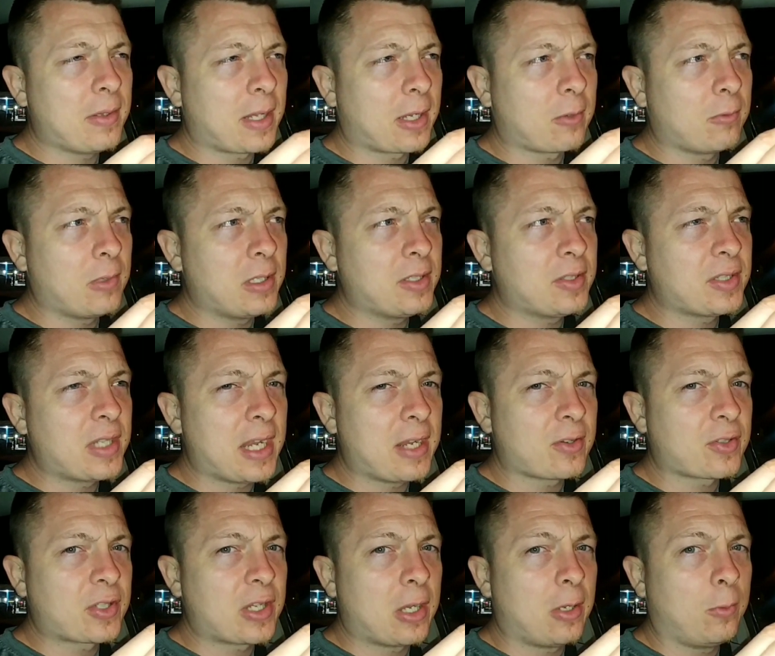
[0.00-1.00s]
like Wednesday
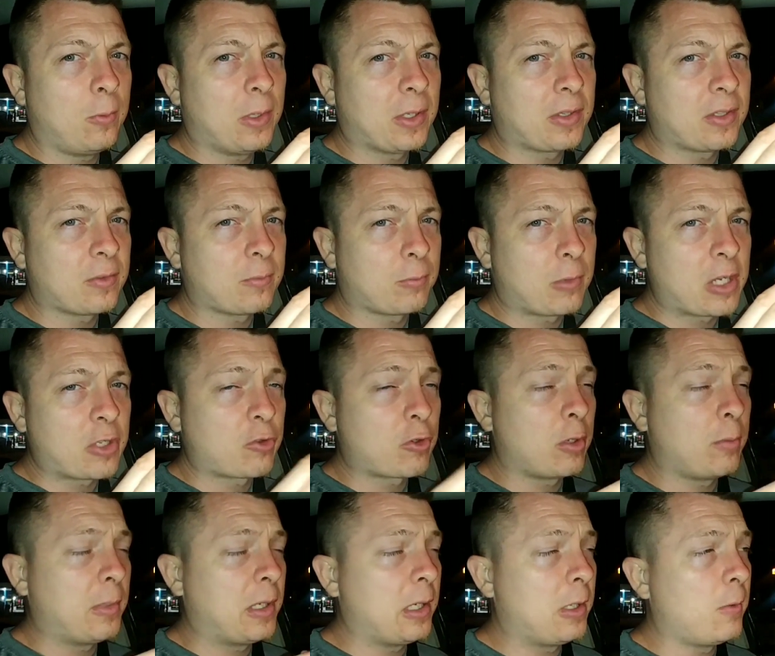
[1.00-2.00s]
or so with the
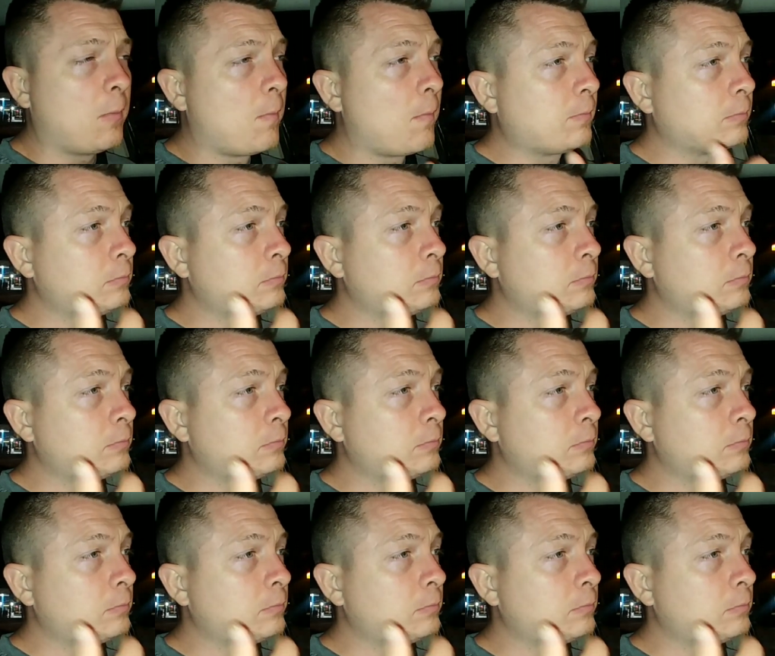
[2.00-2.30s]
retro bow.